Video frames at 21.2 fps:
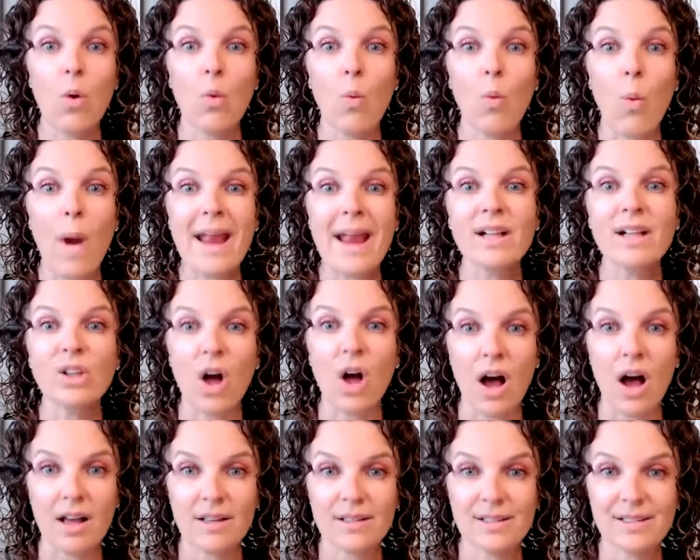weight
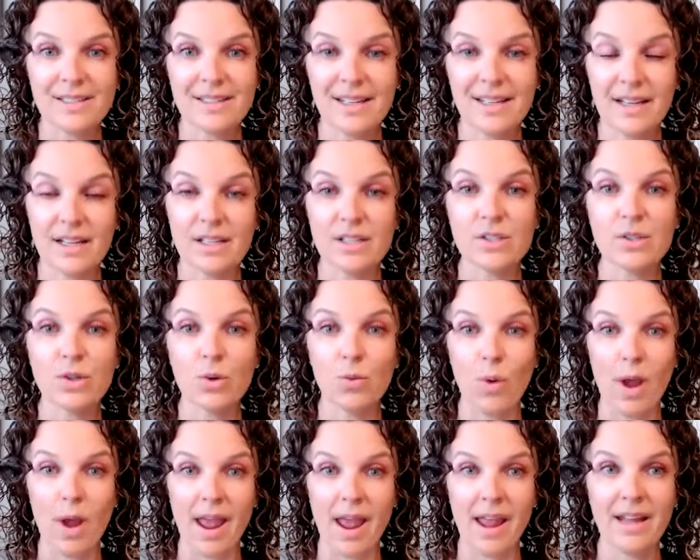loss is
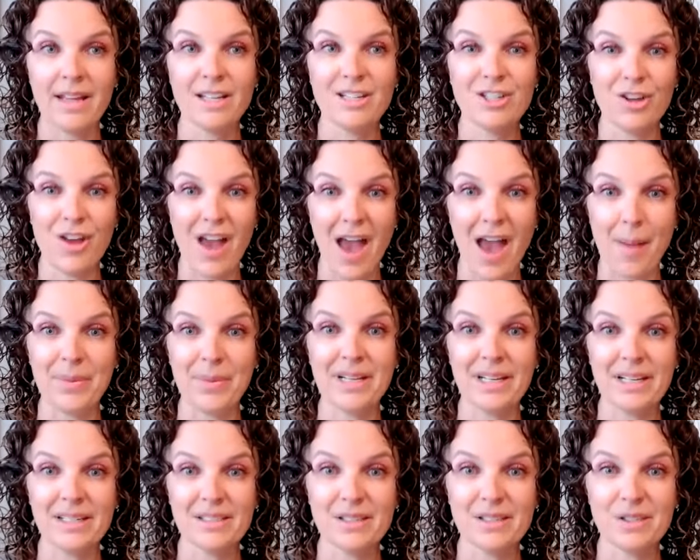the way to
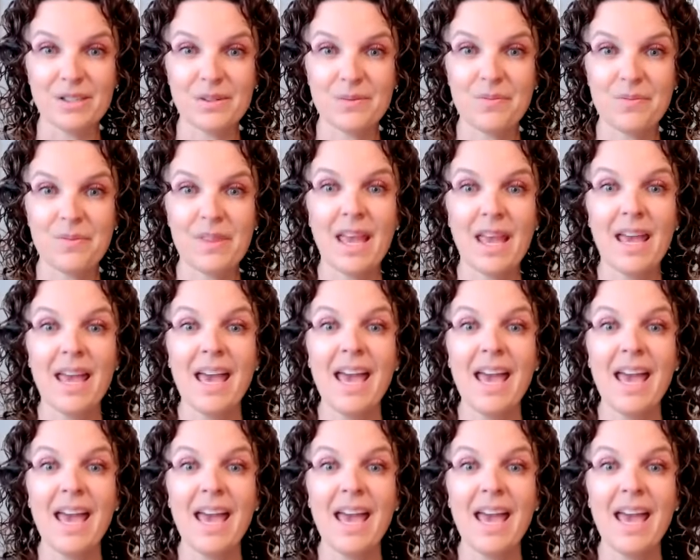happiness.